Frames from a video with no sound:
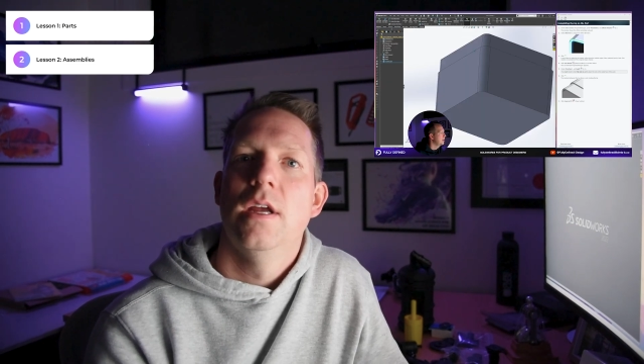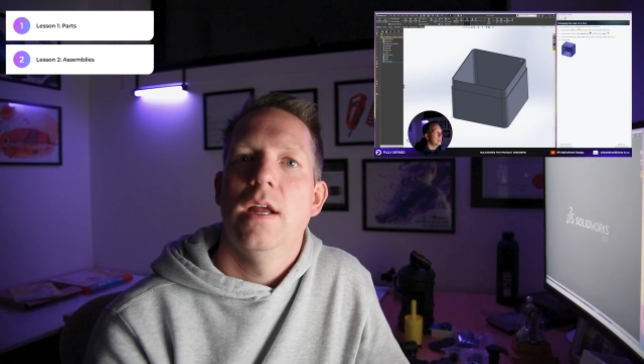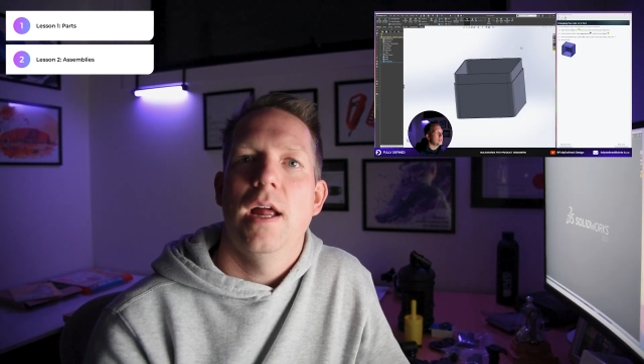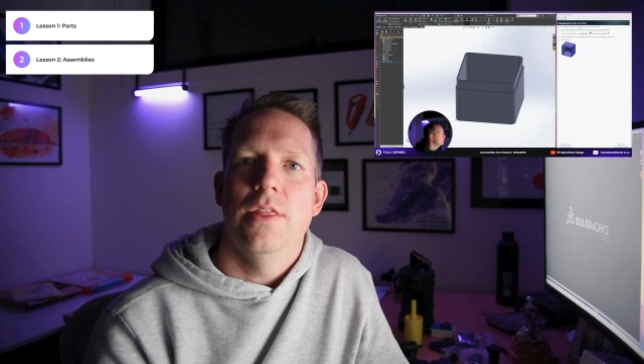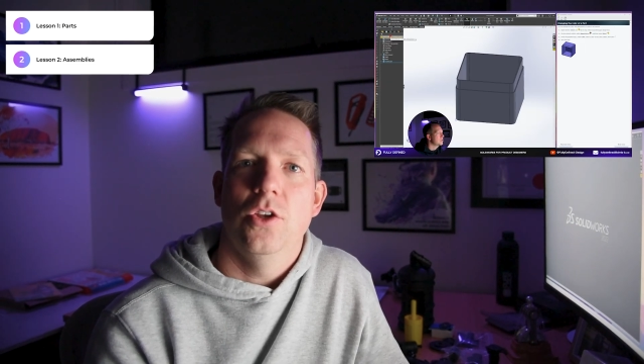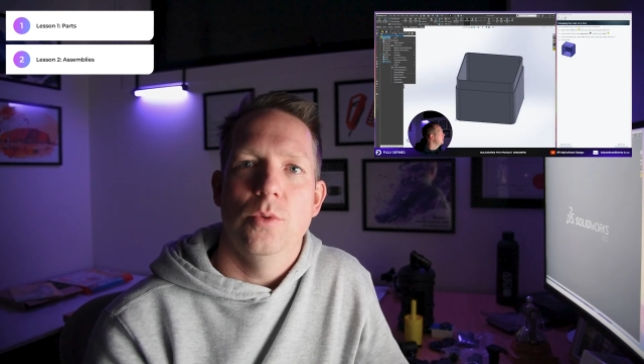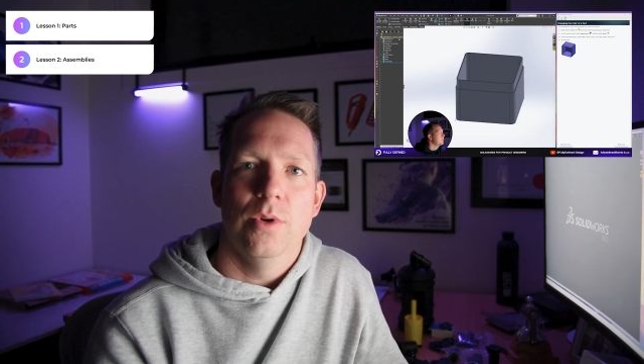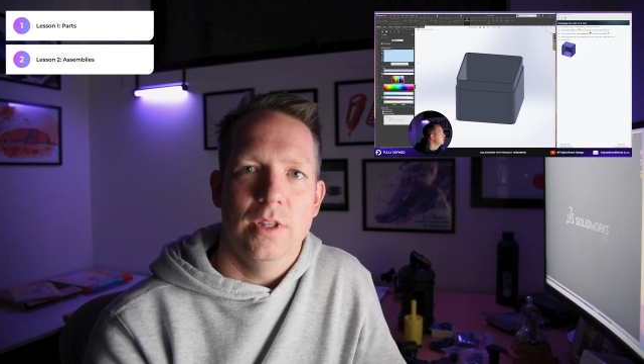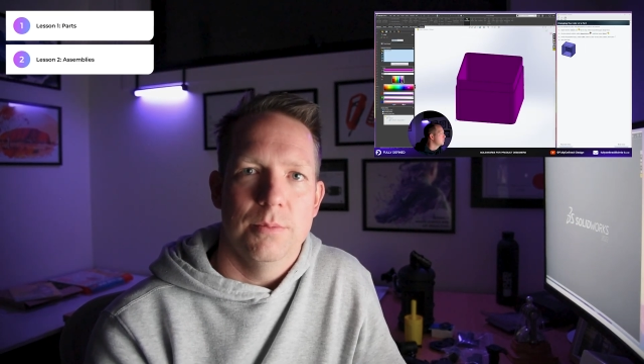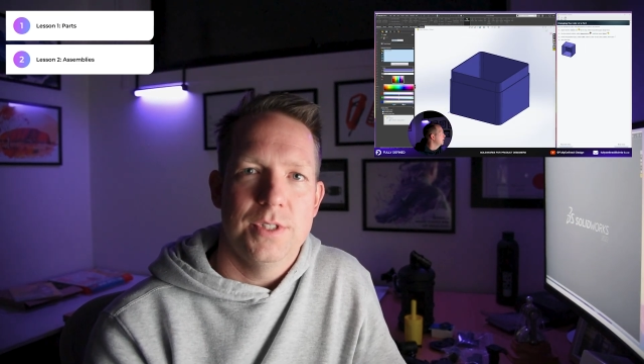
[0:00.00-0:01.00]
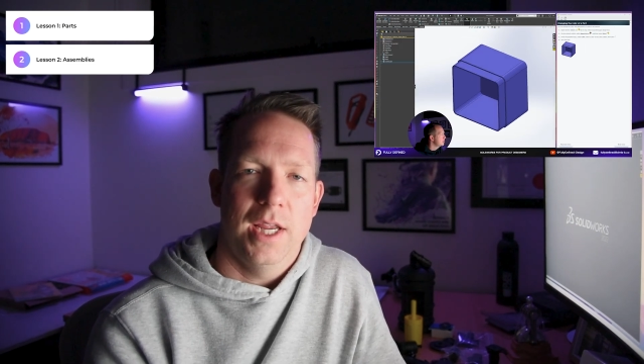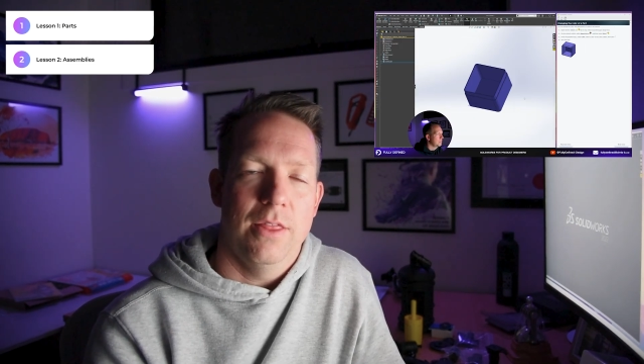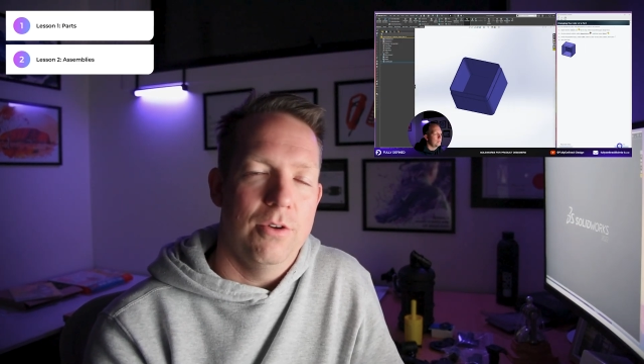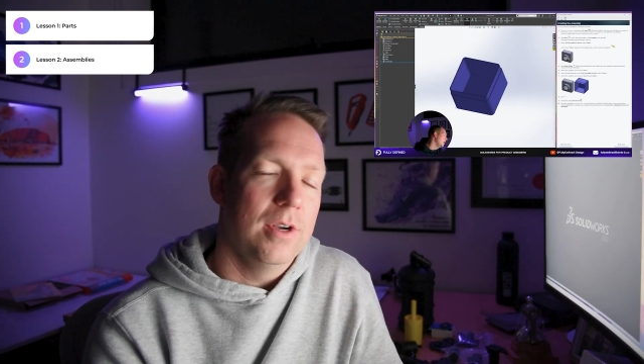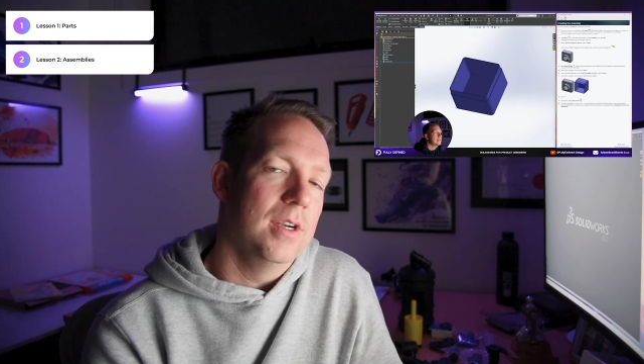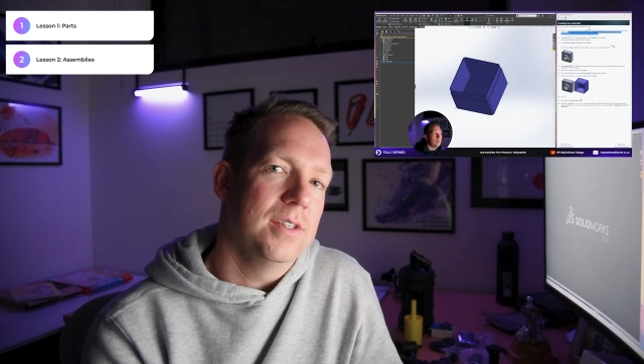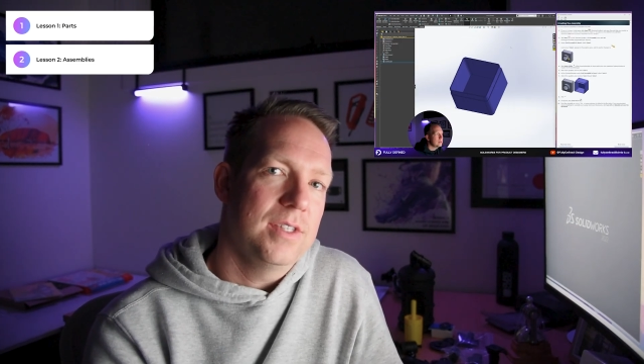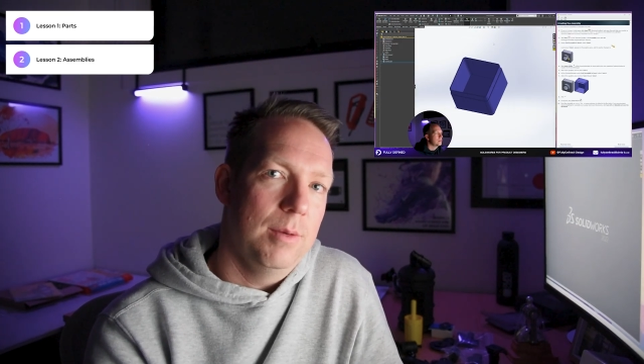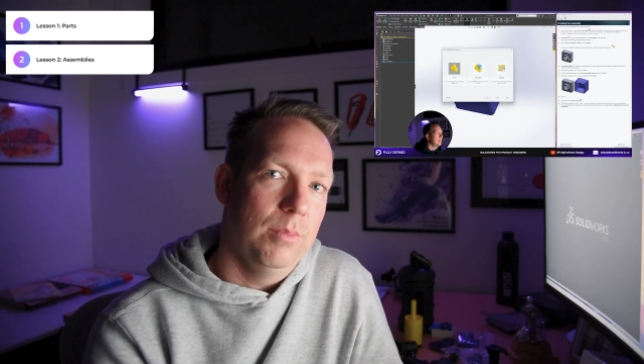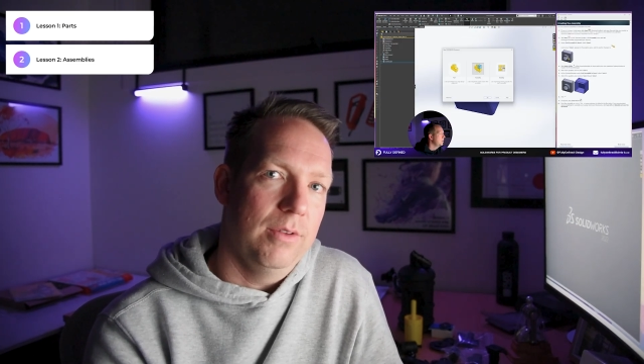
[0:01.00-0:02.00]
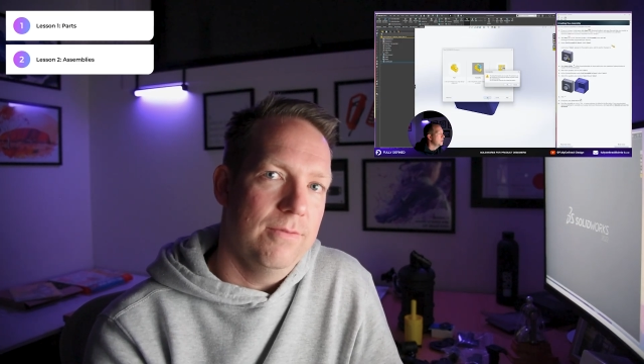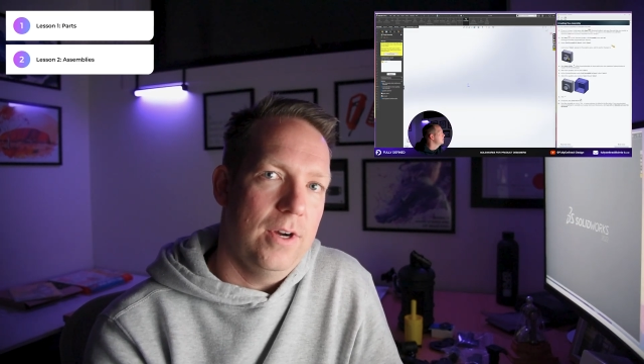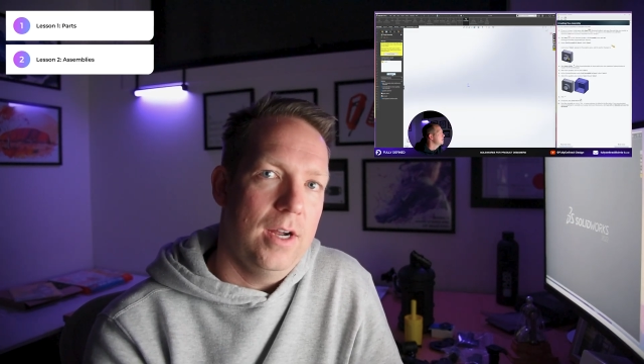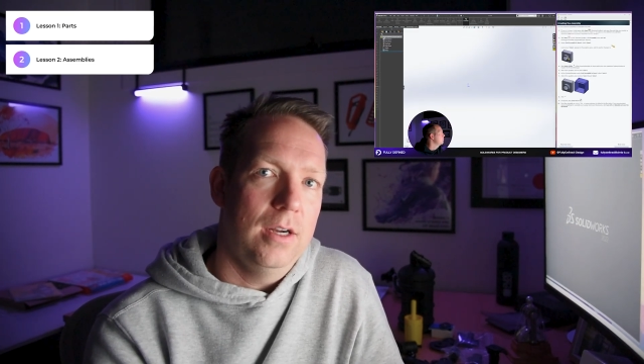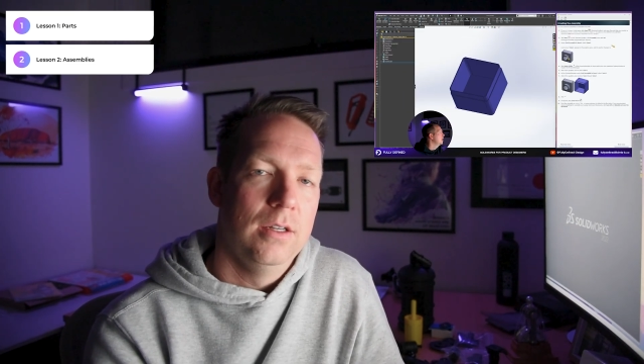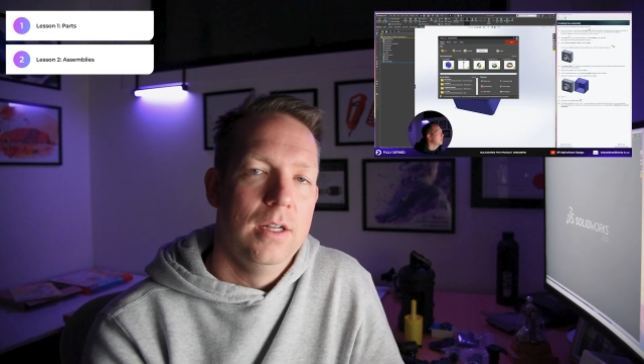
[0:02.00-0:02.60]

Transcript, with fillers: and then you bring them together in an assembly file.